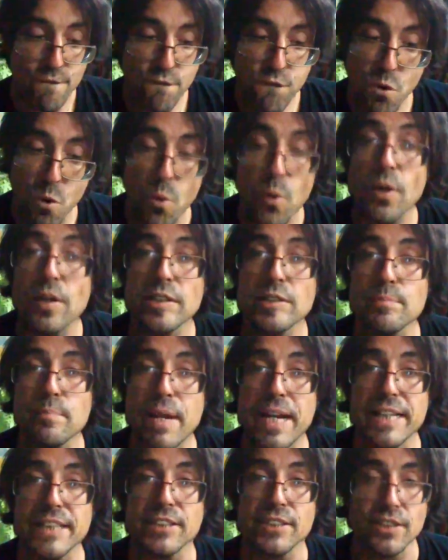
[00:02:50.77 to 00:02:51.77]
4 is
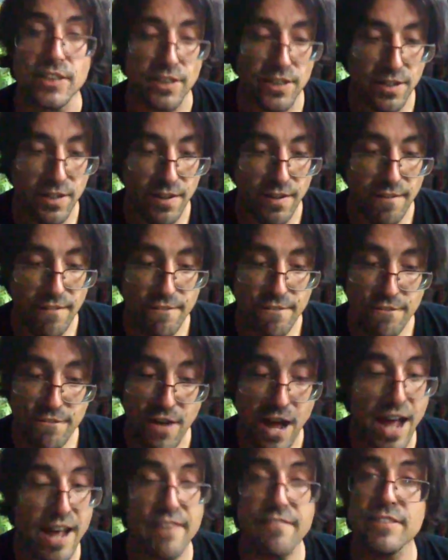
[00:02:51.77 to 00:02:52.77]
major,
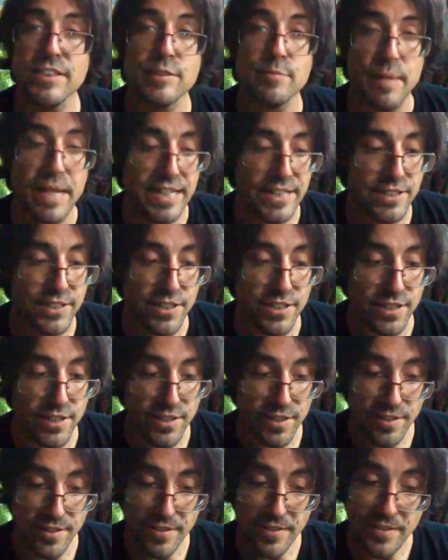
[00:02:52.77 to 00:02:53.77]
5 is
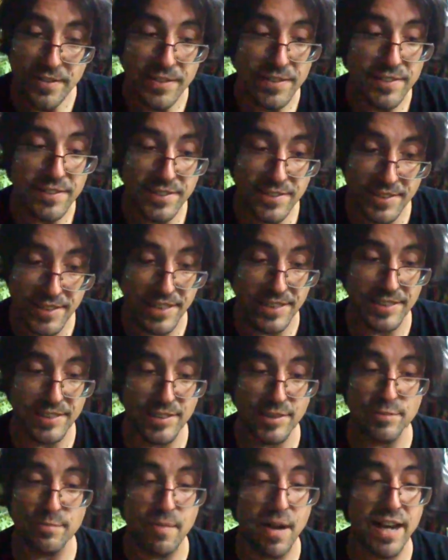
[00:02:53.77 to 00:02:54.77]
major,
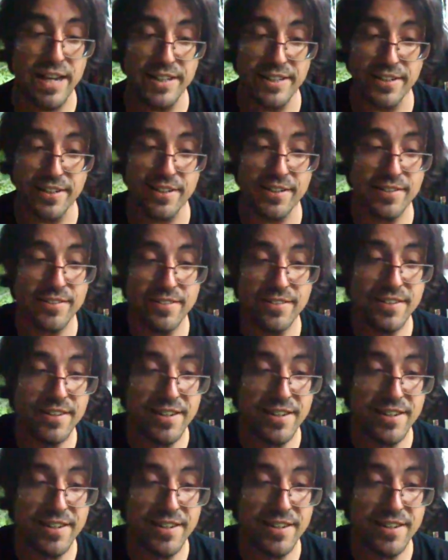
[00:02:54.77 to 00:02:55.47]
6 is minor,